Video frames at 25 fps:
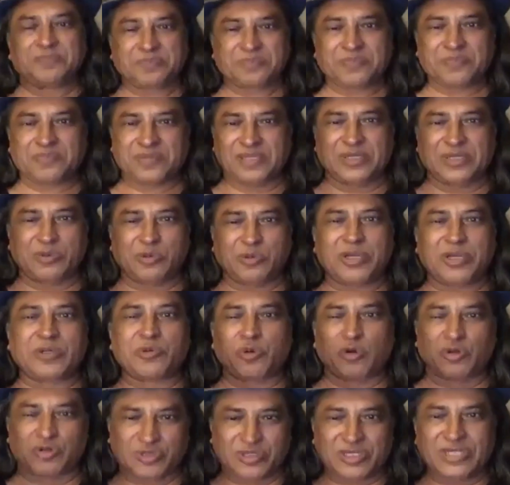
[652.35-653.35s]
You know, it
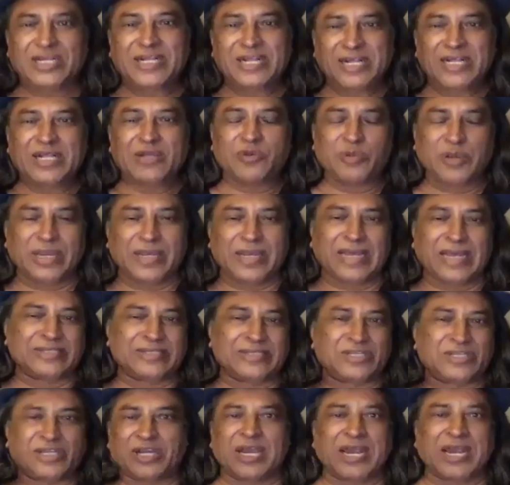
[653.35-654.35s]
was, we as a
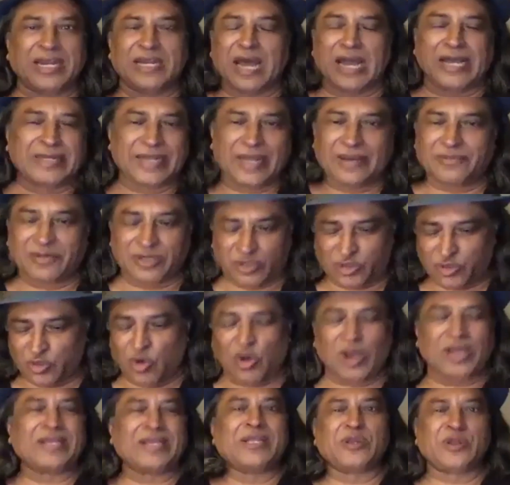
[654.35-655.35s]
kid, I never saw
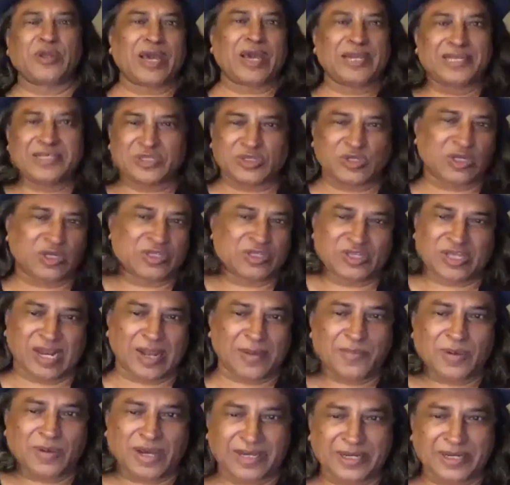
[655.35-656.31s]
any realistic cinema.